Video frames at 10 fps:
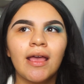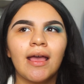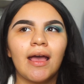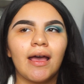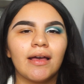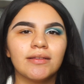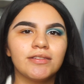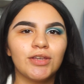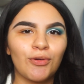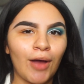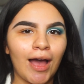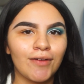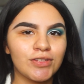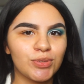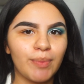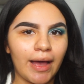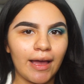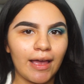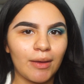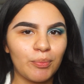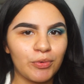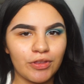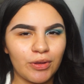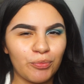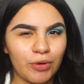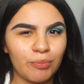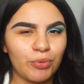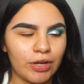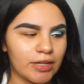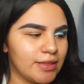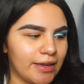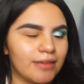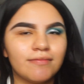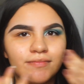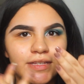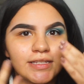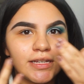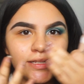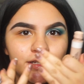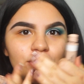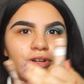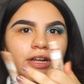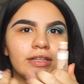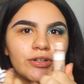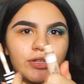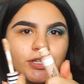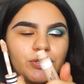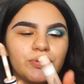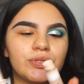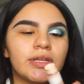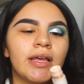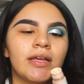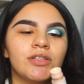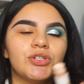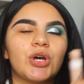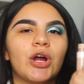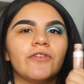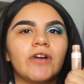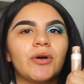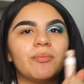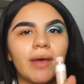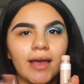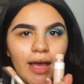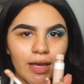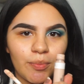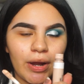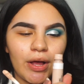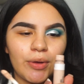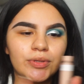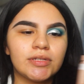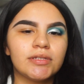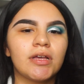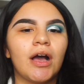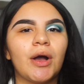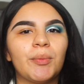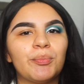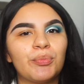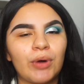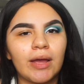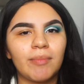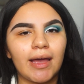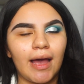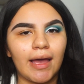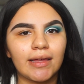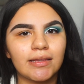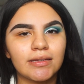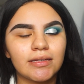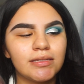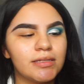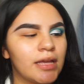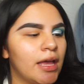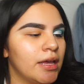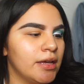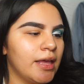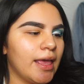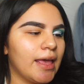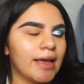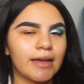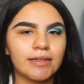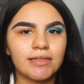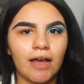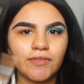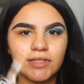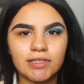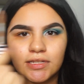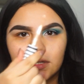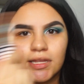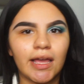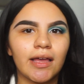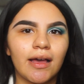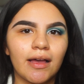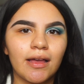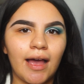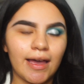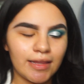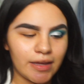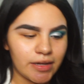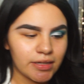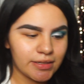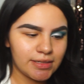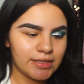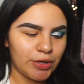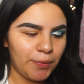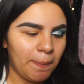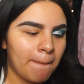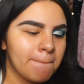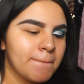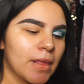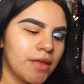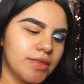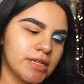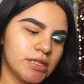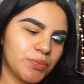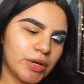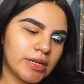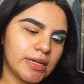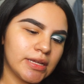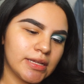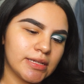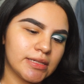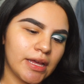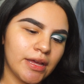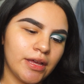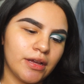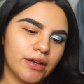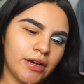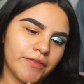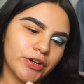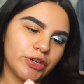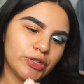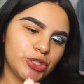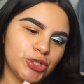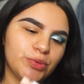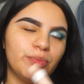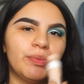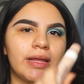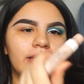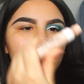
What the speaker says: and you don't have to buy more than one product. Like this concealer I literally use to carve out my eyebrows, prime my eyelids, and obviously to like highlight and conceal. This one is CoverGirl True Blend